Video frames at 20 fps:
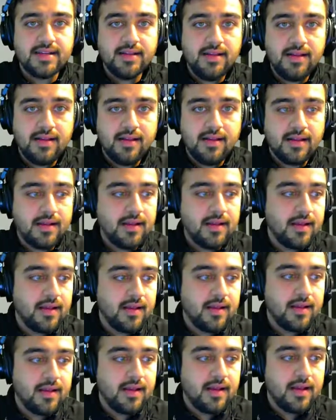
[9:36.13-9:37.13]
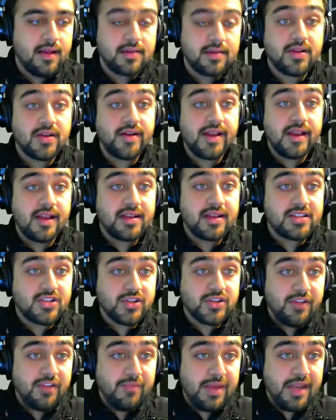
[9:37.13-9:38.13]
as a,
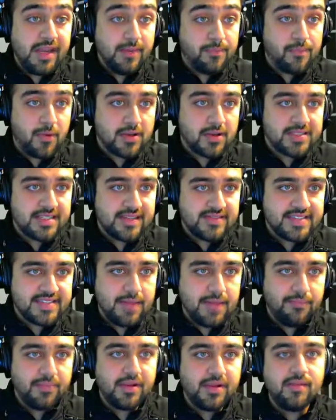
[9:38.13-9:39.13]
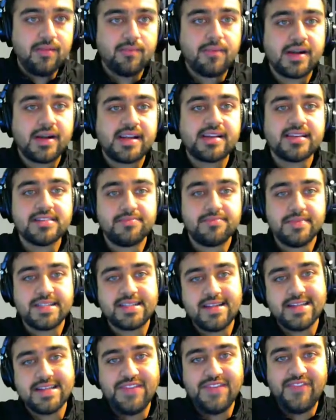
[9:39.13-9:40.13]
sorry, it should have been a positive sample, but
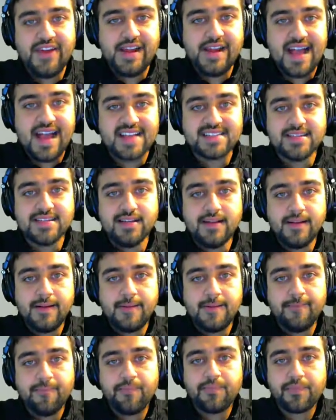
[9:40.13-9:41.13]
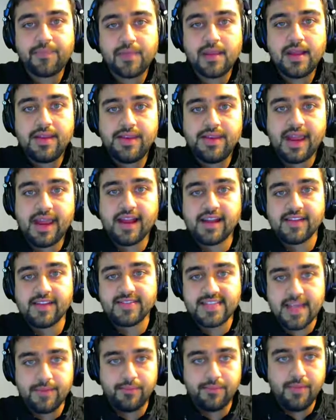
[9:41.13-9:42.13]
it is misclassified as a
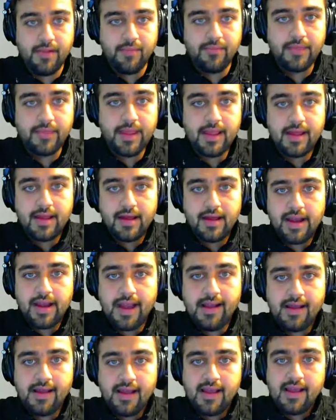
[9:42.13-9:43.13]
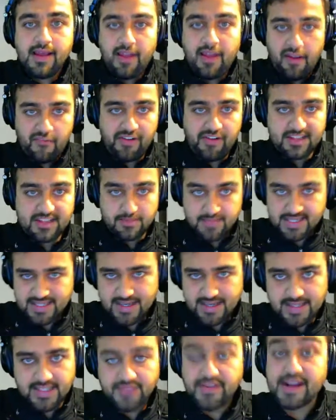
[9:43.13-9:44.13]
negative sample, right? If
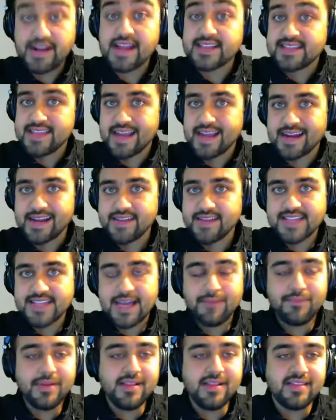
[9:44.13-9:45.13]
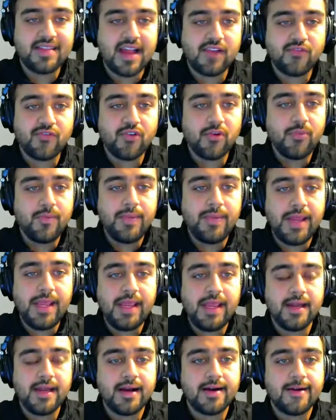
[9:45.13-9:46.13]
it is misclassified as negative sample, that
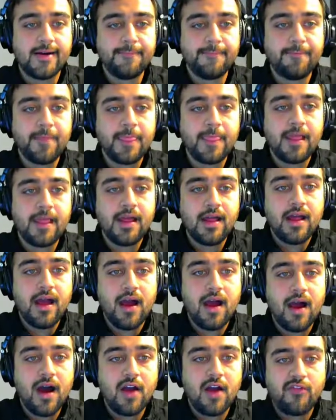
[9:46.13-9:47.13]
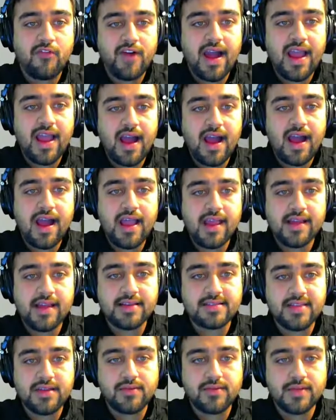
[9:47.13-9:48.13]
would mean our
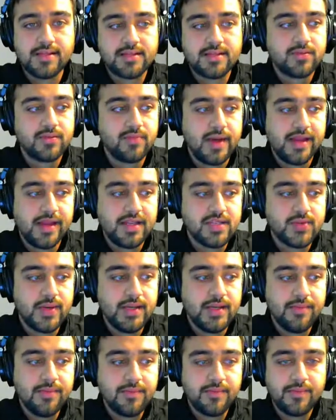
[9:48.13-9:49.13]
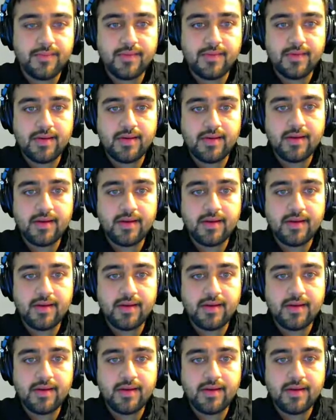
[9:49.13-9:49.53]
yi is equals to -1,